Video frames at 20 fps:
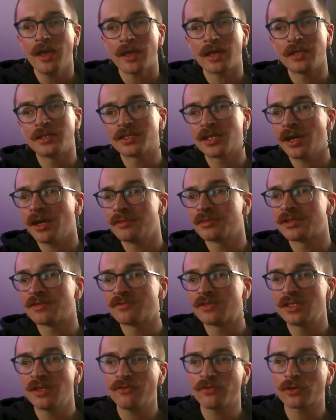In terms
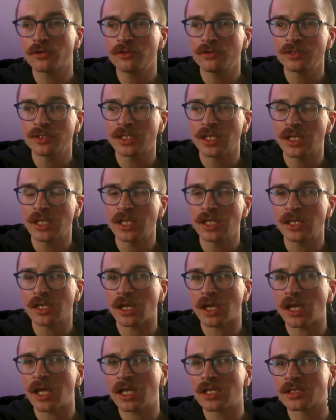of
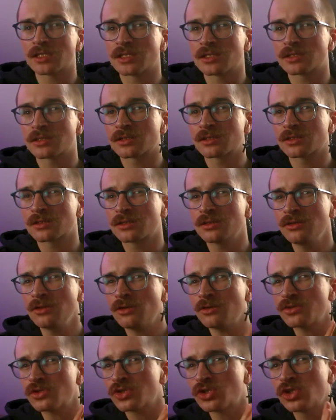difficulty, it's
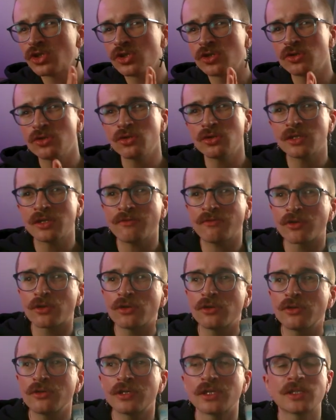not too
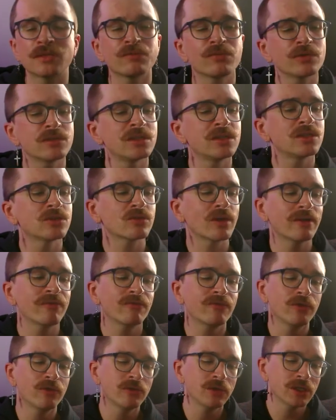difficult, it's pretty
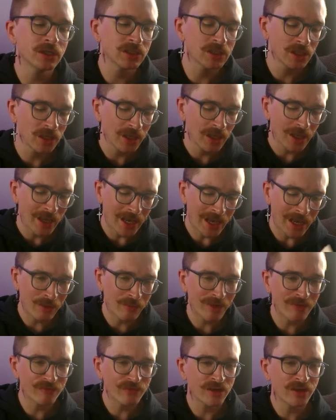straightforward.
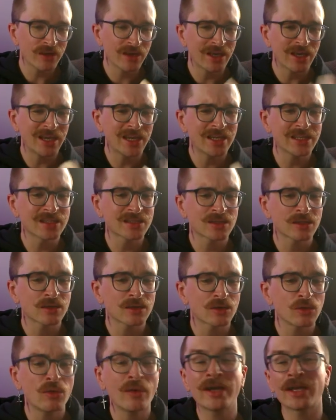However, it is
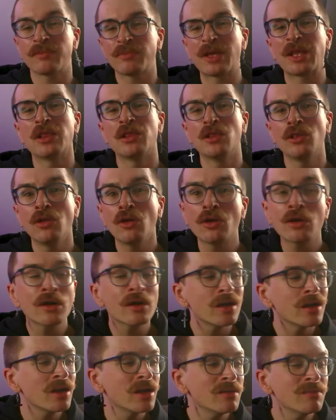quite a bit
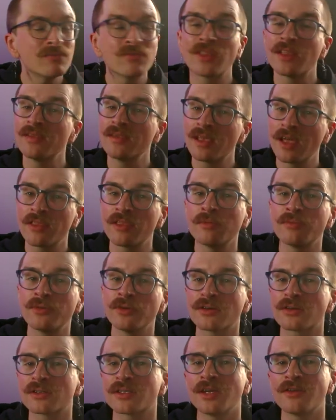longer than the other
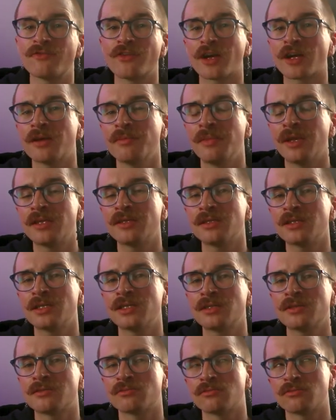books I've
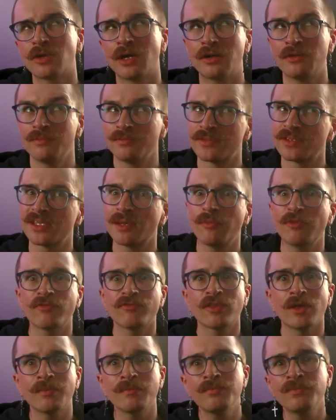recommended. Well, some
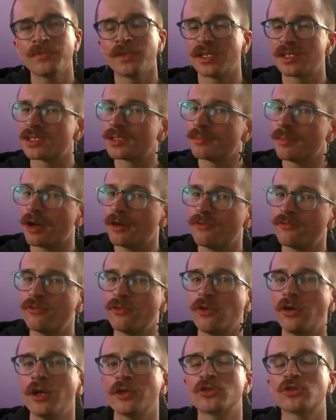of them. It's about
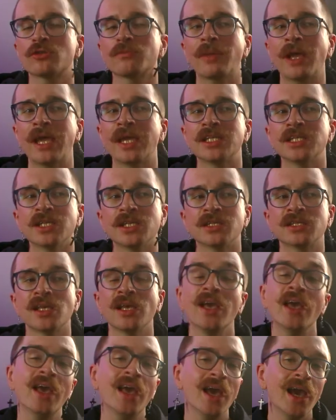400 pages,
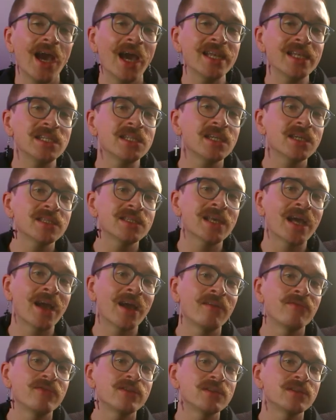and it does
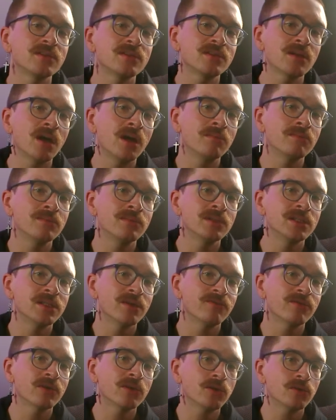have some
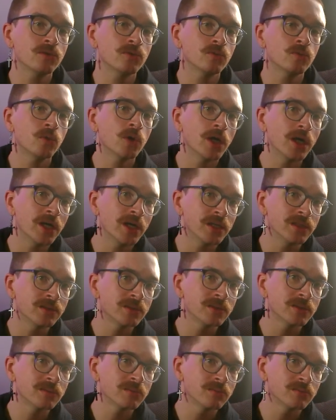difficult
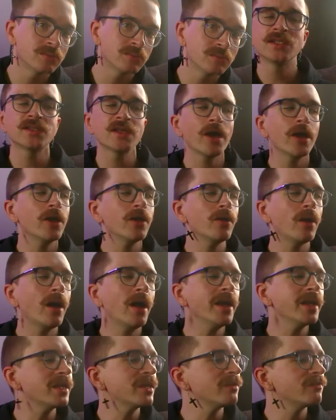words. So
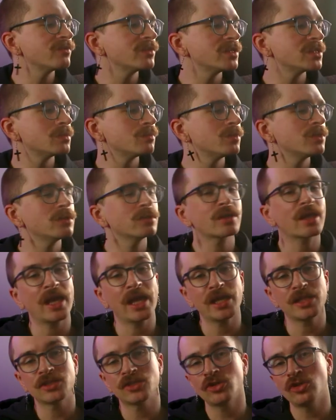I give this book
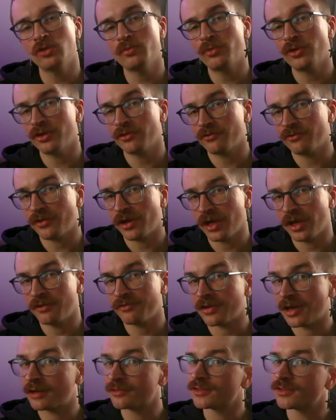a
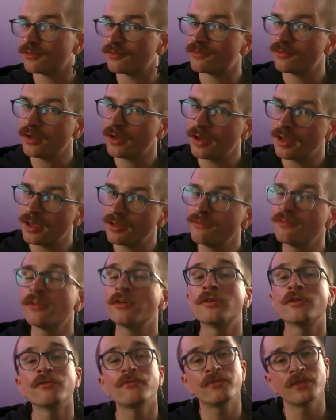2.5 out of 5
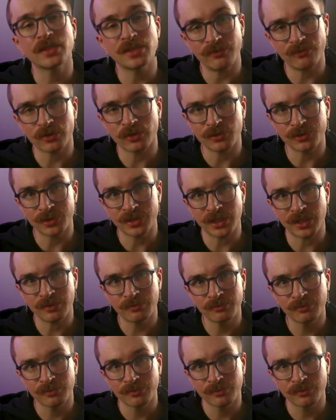for
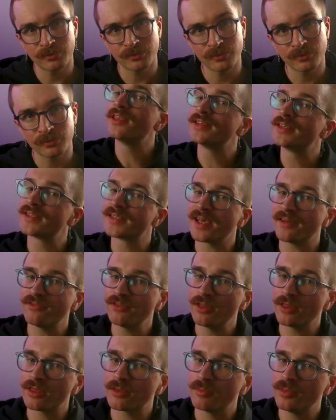difficulty. The
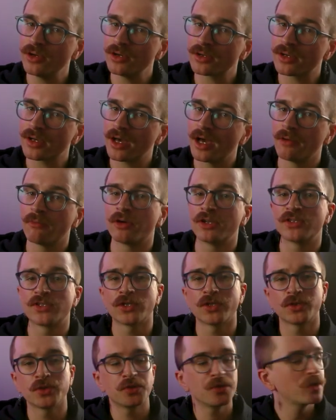seventh book I want
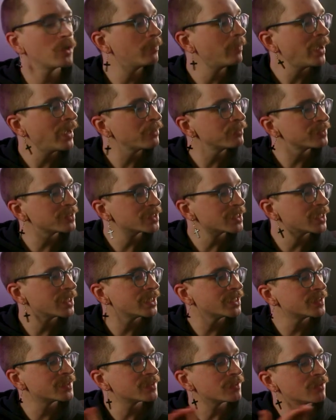to talk about
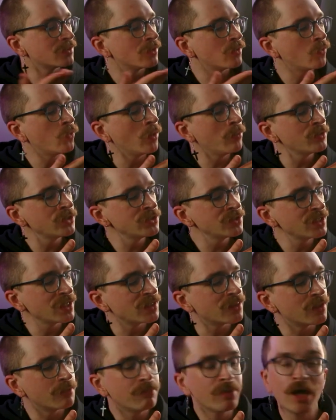is The Woman
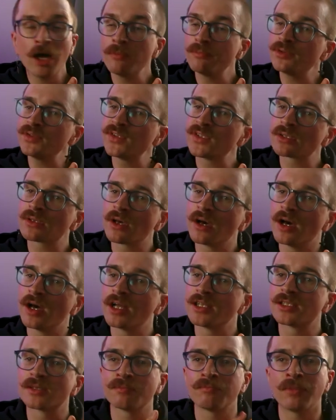in the Purple
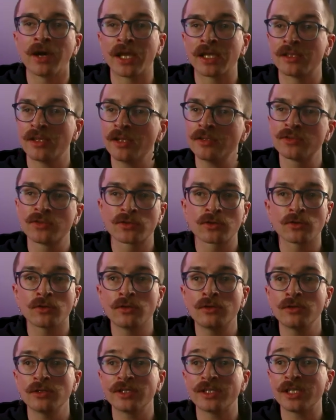Skirt by
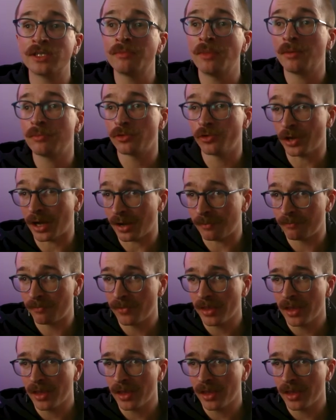Natsuko Imamura.